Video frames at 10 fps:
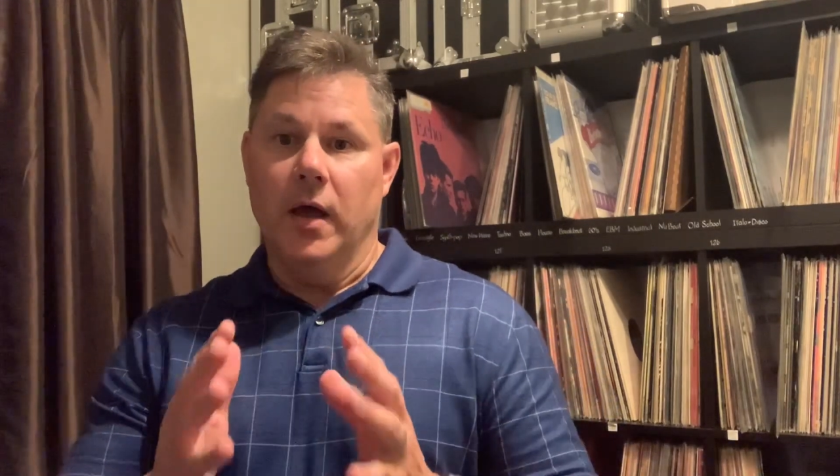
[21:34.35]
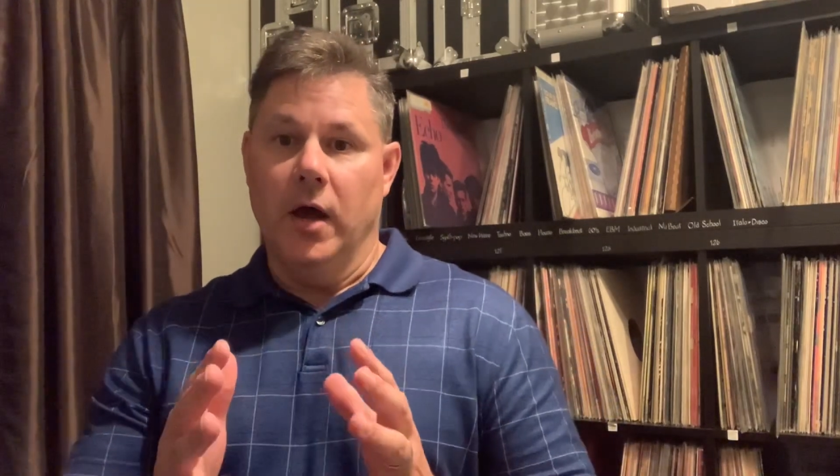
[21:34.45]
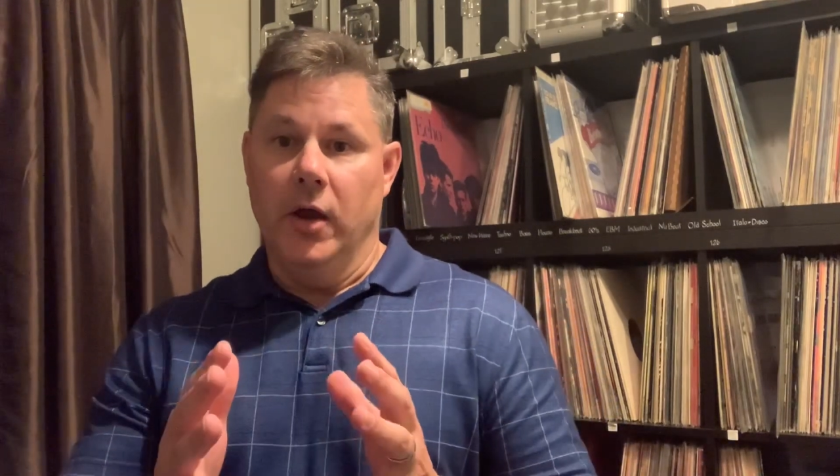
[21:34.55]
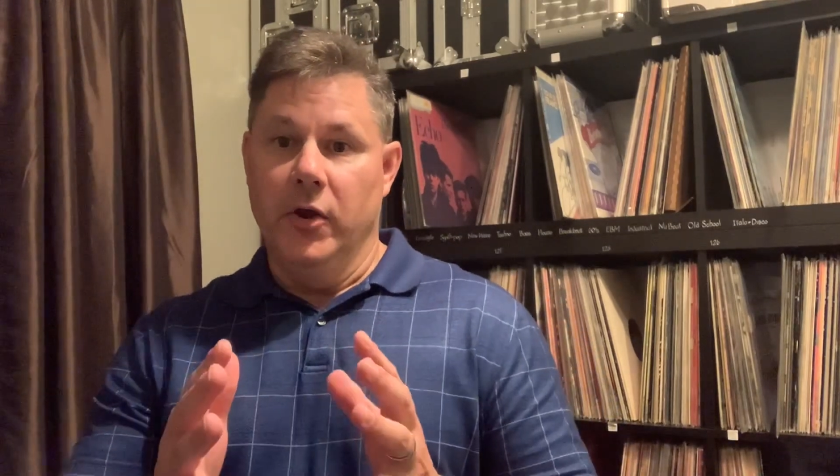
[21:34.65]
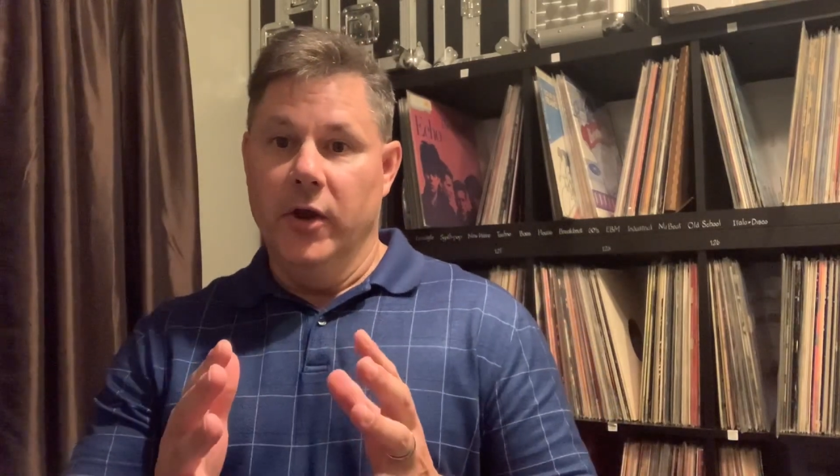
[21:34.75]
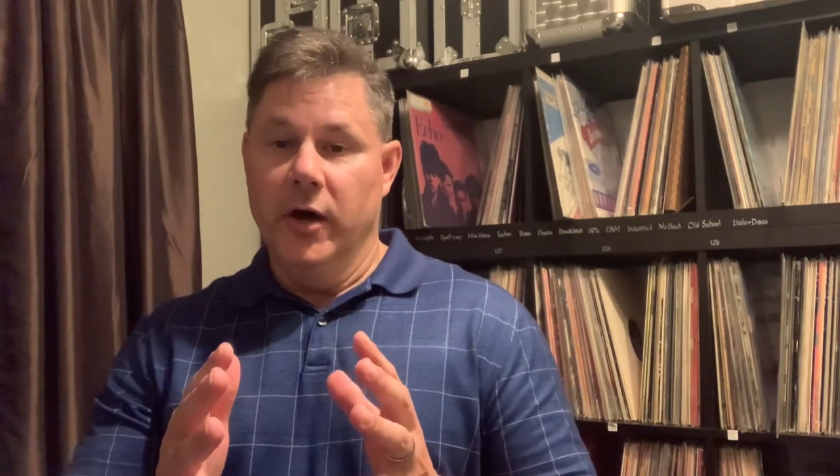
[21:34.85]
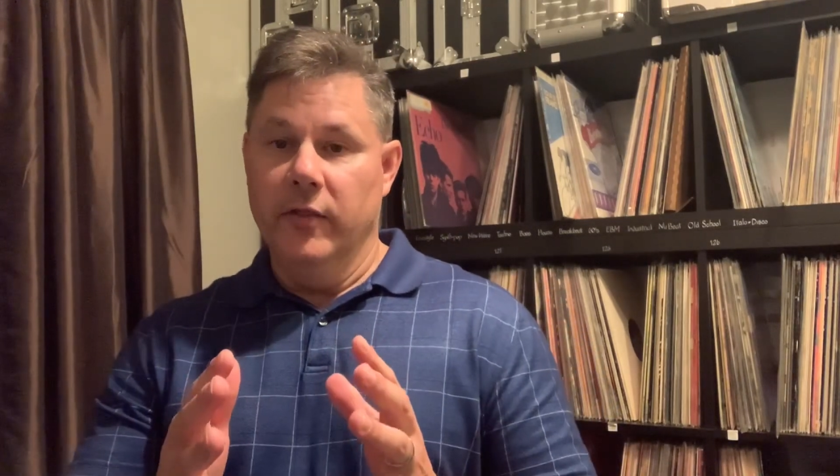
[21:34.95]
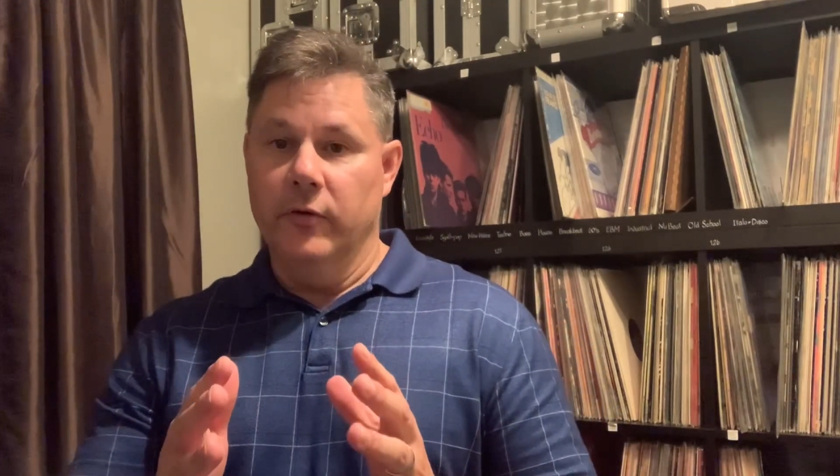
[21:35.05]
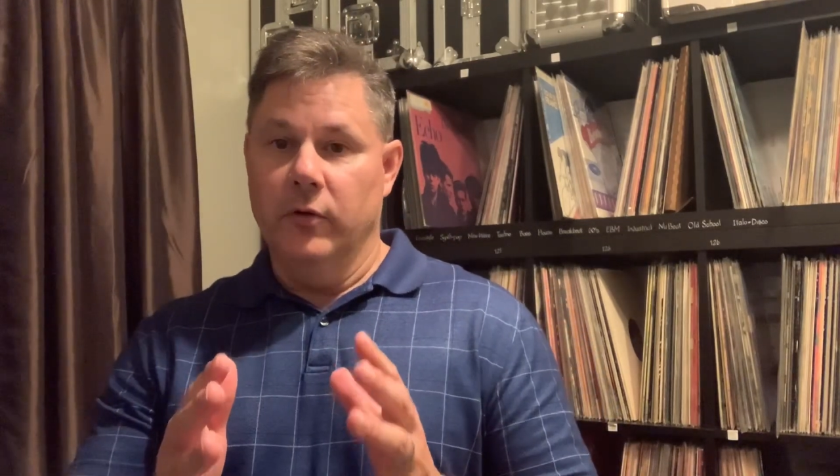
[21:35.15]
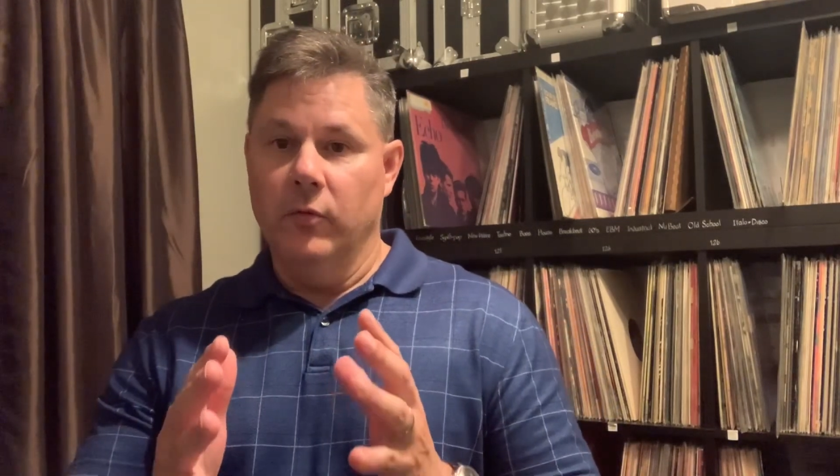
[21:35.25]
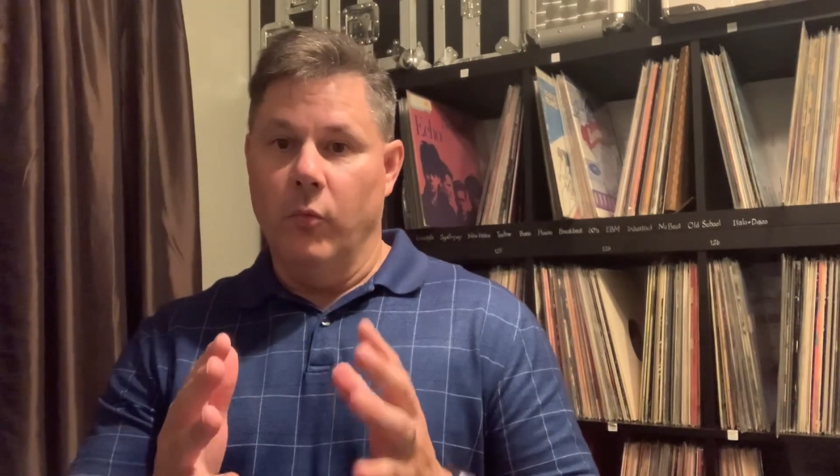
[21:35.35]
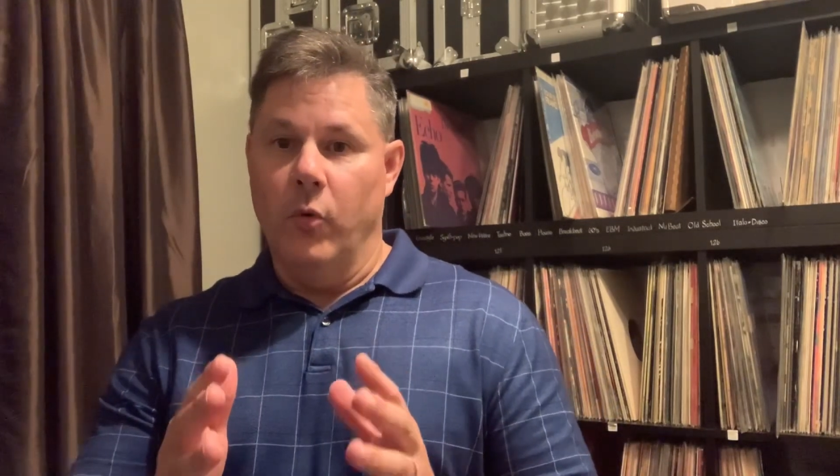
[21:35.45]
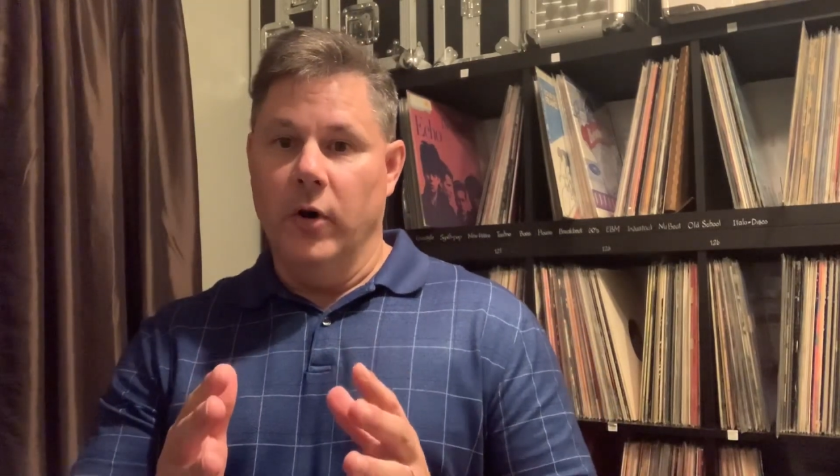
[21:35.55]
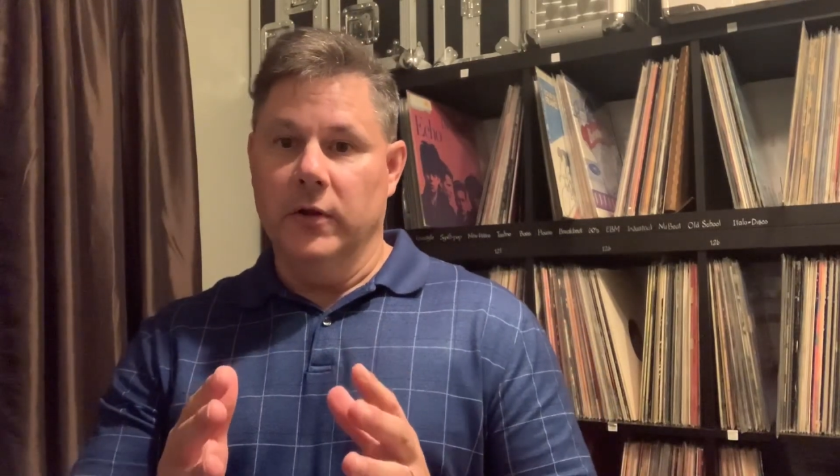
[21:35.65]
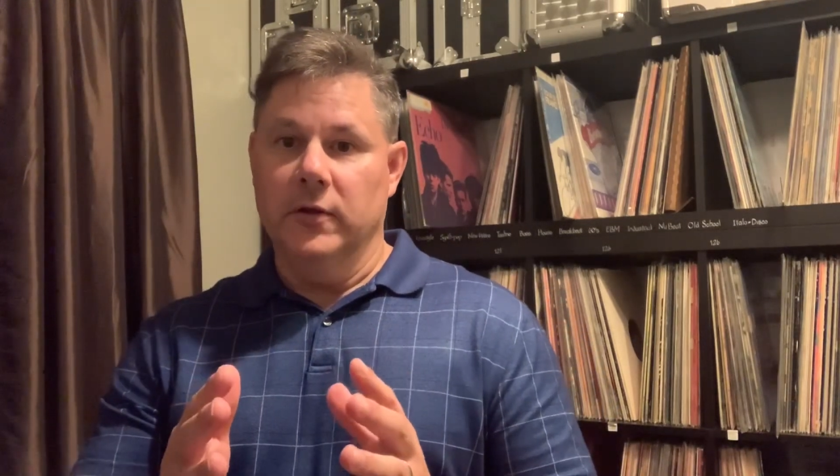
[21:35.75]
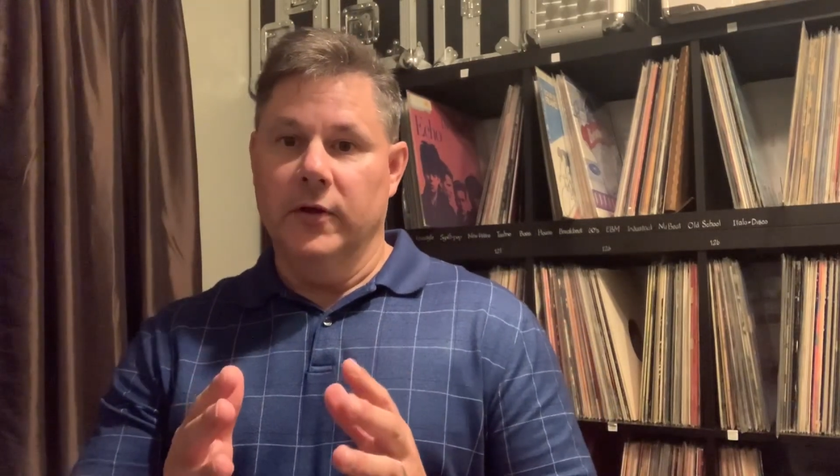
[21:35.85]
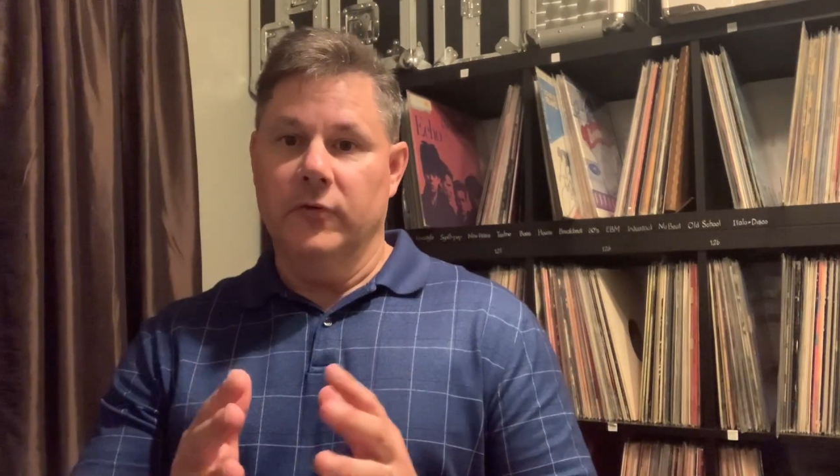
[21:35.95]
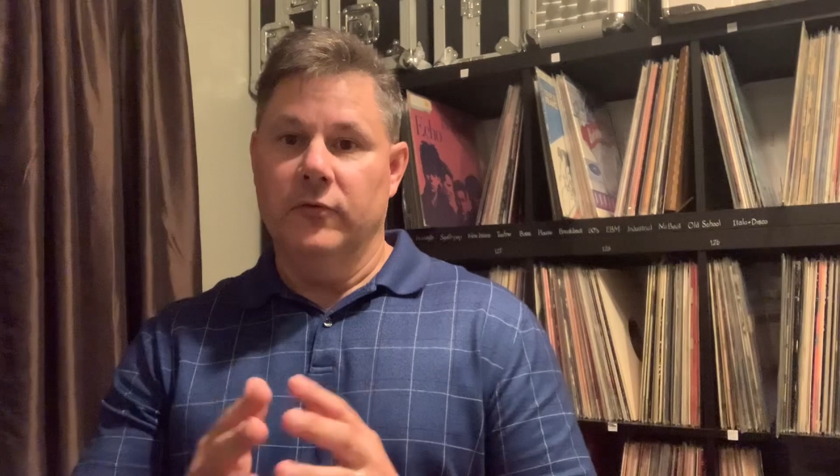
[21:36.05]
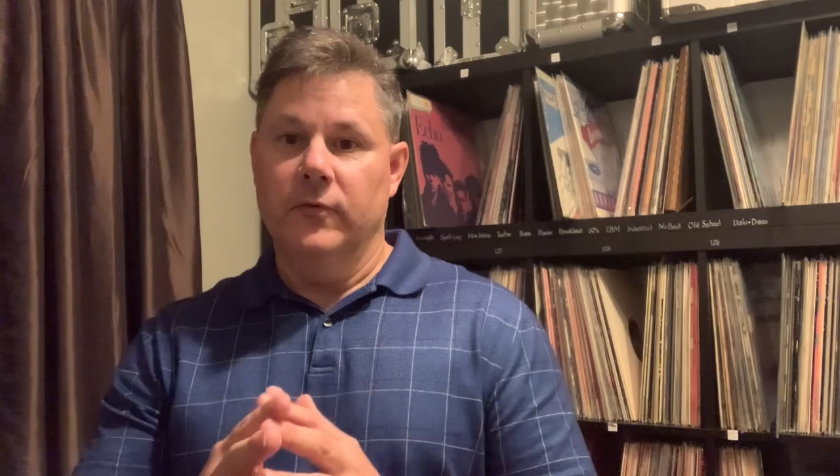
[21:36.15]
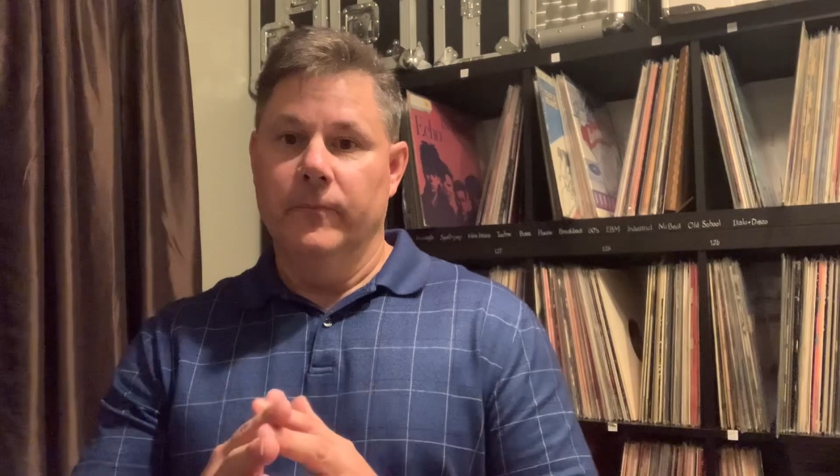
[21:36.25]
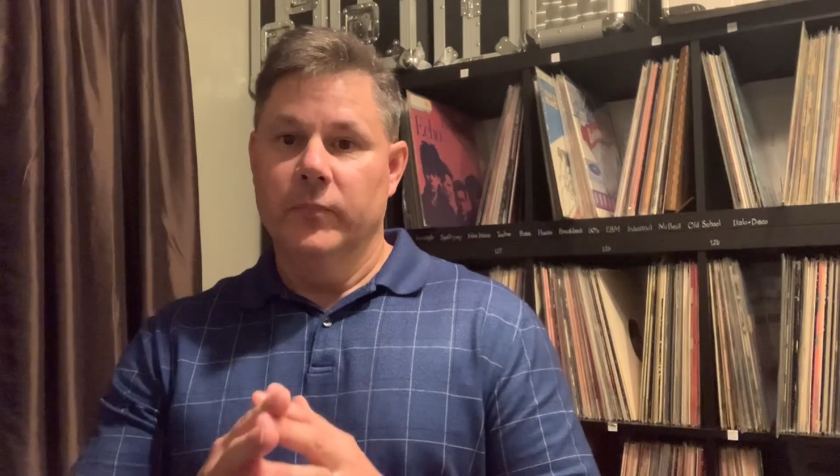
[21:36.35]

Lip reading: another want list